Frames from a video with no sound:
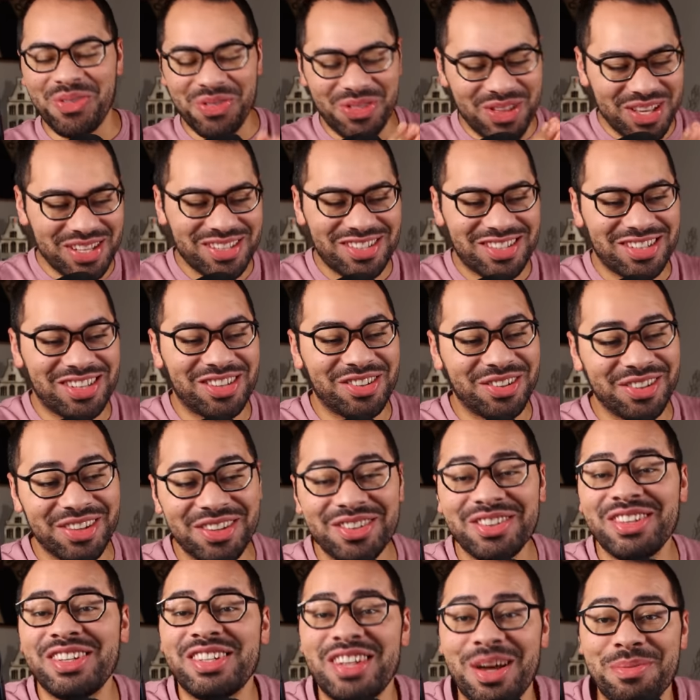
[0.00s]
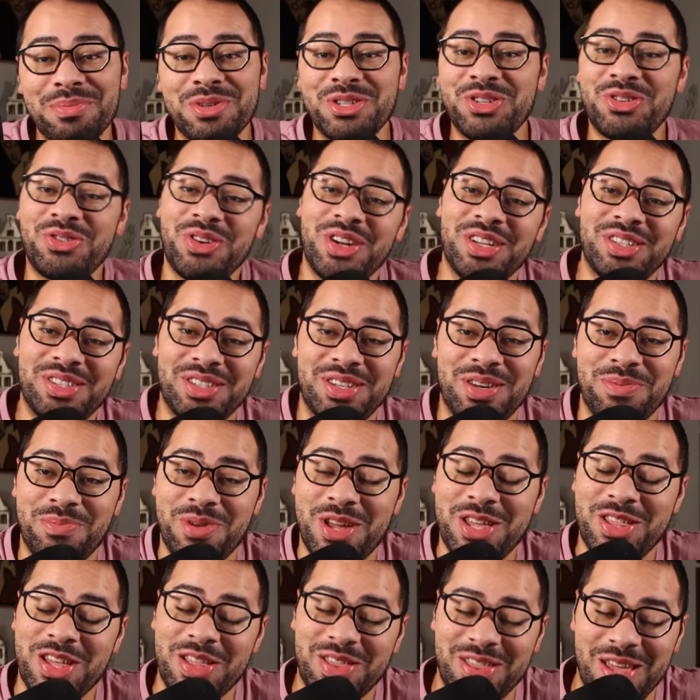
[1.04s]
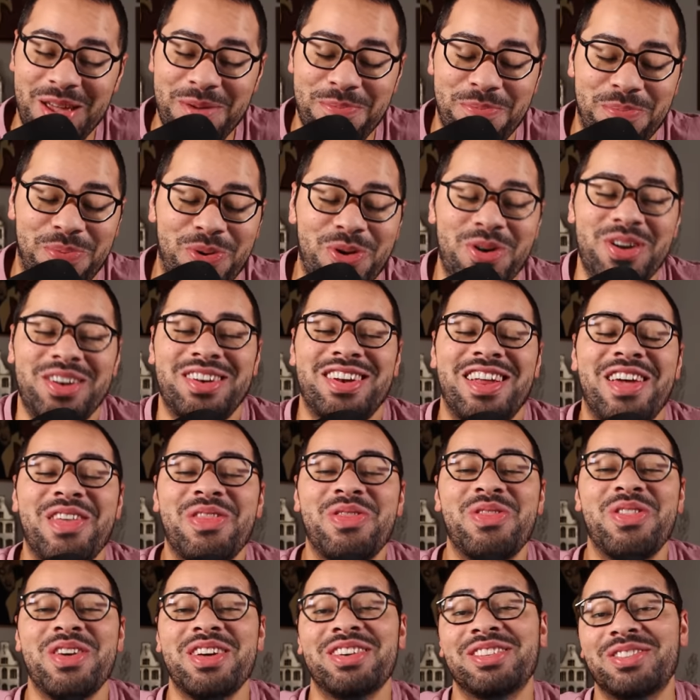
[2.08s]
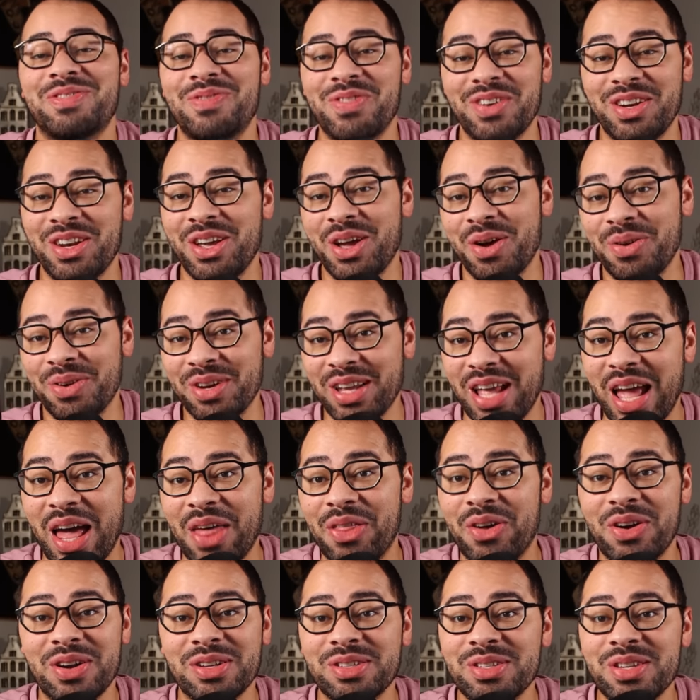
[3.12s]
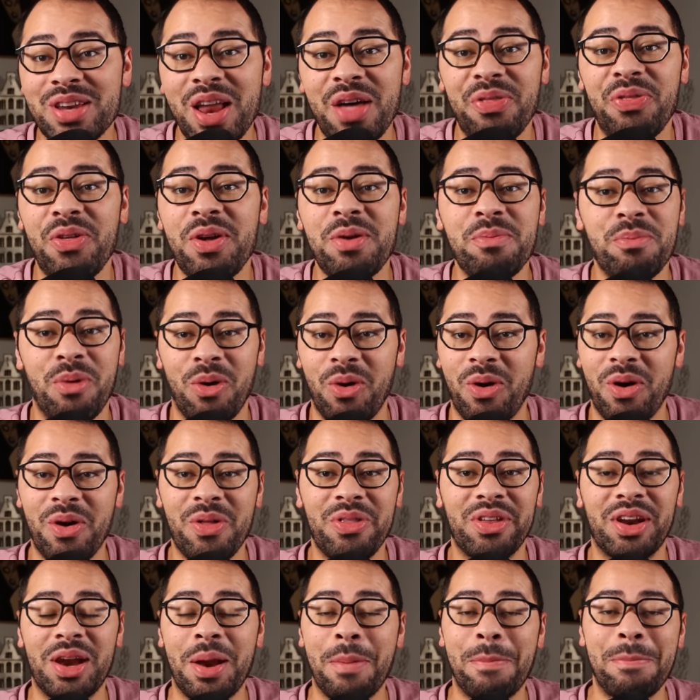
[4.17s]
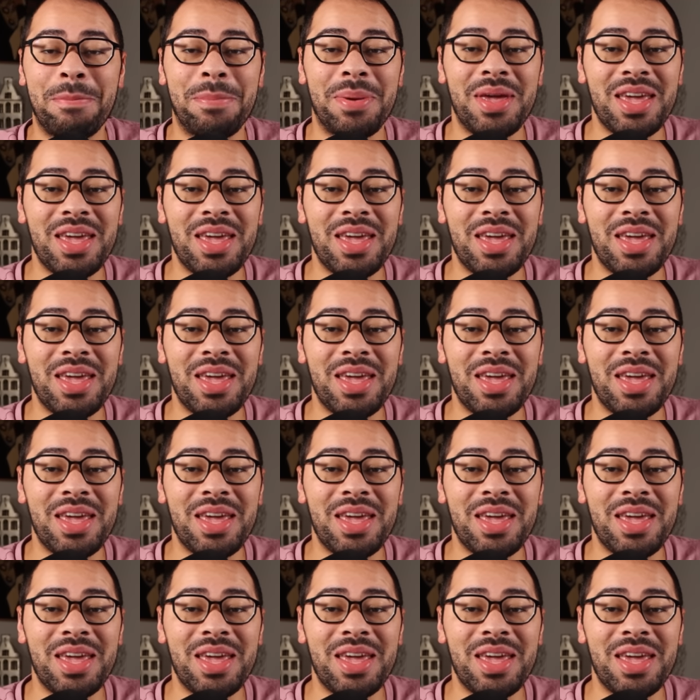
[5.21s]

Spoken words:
This clearly demonstrates to me that they put this video together as nothing more than a